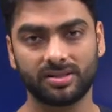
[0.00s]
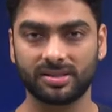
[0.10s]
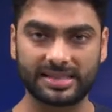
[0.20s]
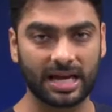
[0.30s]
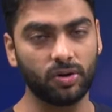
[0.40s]

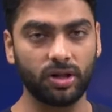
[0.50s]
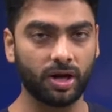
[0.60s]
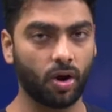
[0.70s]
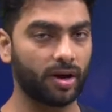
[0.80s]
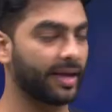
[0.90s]

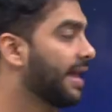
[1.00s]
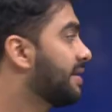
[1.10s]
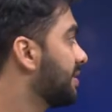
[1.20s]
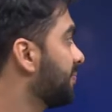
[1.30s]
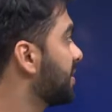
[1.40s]
cellular
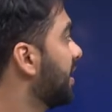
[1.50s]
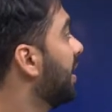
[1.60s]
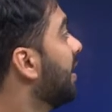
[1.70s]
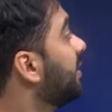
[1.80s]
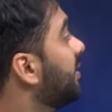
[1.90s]
organisms.
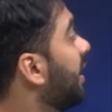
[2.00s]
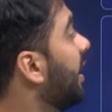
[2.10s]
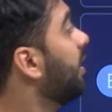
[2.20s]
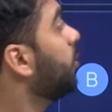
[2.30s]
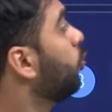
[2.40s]

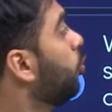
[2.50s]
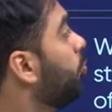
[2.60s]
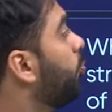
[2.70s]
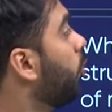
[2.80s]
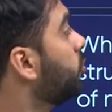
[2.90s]
They
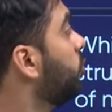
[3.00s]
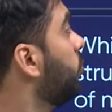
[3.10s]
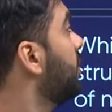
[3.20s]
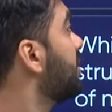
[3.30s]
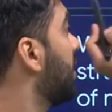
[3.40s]
include both
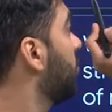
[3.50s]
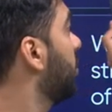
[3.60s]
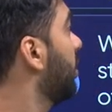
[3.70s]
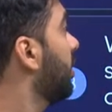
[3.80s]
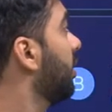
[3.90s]

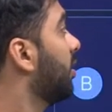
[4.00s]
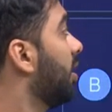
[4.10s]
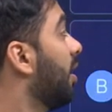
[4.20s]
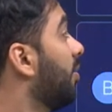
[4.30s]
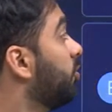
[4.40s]
unicellular
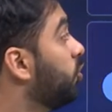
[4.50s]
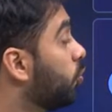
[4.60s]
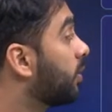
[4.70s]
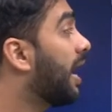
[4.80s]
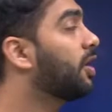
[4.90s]

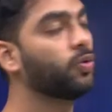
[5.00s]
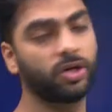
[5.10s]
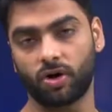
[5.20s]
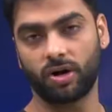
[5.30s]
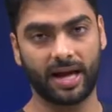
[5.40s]

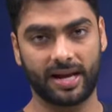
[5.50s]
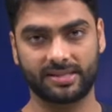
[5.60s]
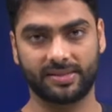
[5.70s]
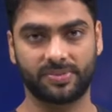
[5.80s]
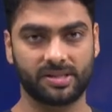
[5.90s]
eukaryotic
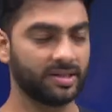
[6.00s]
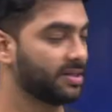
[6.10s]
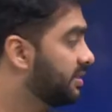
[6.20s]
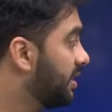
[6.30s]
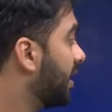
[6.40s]
organisms.
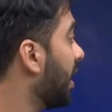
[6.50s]
Theek